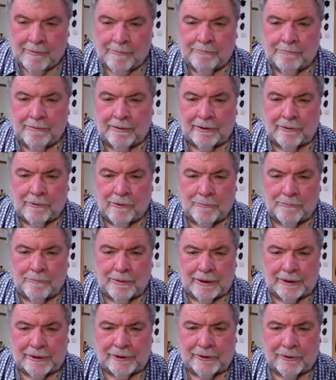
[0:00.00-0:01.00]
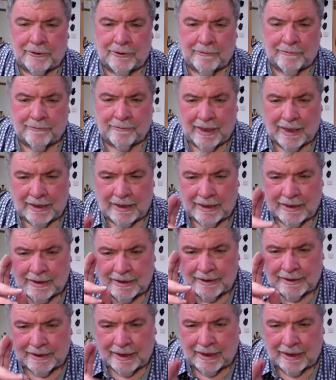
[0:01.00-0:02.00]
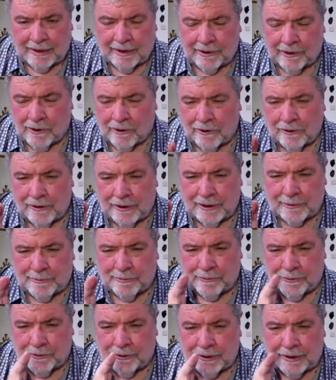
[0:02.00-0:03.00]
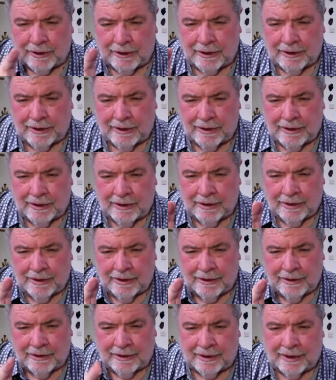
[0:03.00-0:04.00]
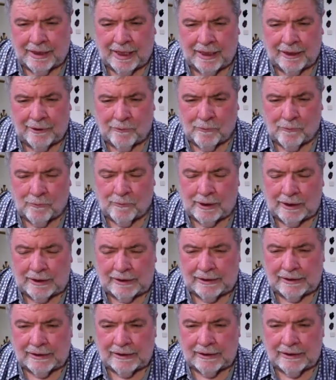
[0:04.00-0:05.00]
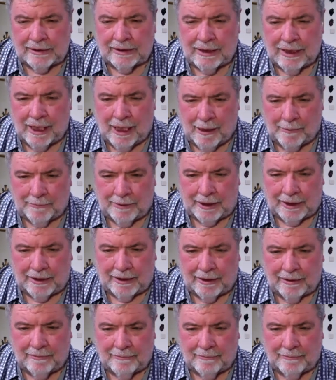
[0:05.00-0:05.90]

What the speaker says: May God bless you, the Father, the Son, and the Holy Spirit, today and always. Amen.